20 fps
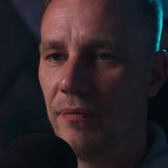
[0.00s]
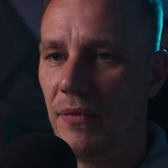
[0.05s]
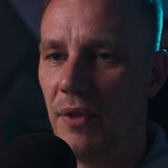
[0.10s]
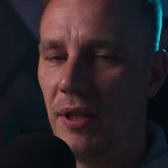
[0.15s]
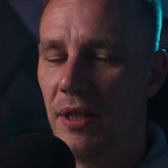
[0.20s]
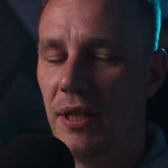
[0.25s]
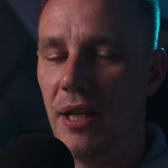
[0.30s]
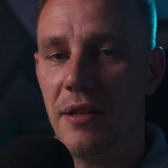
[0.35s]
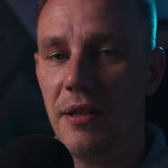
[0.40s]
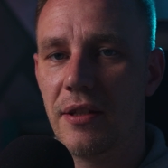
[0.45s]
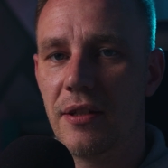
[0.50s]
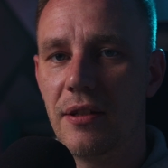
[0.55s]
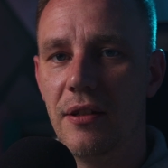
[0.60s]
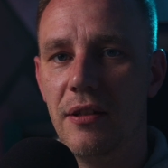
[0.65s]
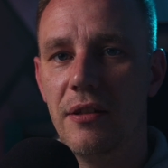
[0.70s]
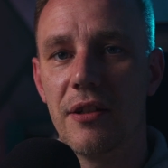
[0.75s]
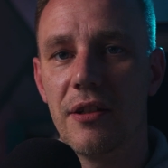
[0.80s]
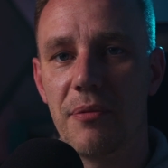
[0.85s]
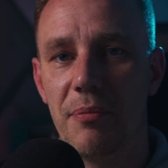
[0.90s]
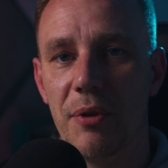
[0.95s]
Yes,
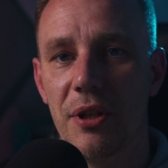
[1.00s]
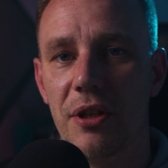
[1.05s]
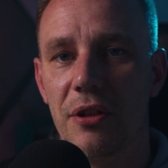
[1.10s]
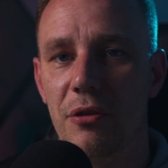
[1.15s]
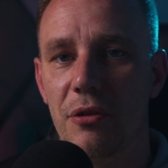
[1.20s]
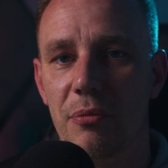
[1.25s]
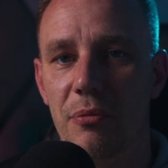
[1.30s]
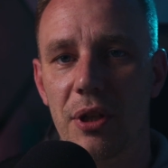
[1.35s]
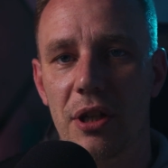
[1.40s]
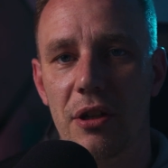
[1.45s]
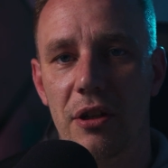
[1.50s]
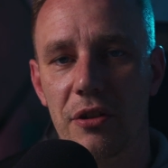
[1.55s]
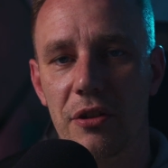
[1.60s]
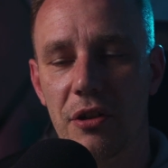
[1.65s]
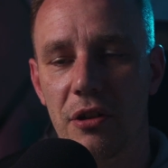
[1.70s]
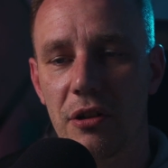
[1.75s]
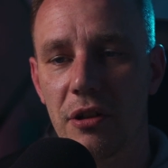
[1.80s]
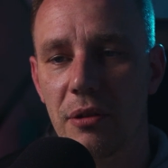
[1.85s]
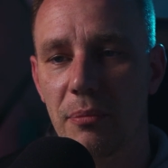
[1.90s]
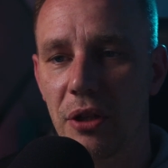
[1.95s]
in this video we're gonna
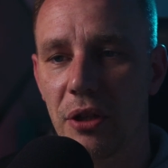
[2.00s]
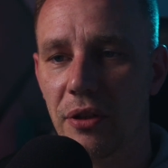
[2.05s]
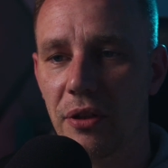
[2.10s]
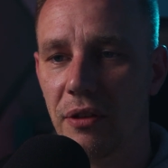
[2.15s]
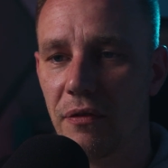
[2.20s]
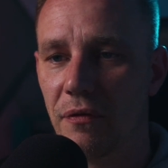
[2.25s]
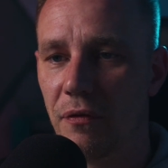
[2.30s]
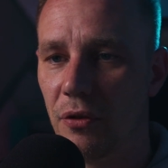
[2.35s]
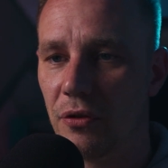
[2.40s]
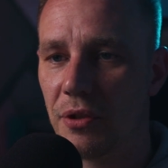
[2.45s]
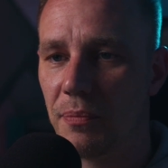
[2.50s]
talk about the Thorns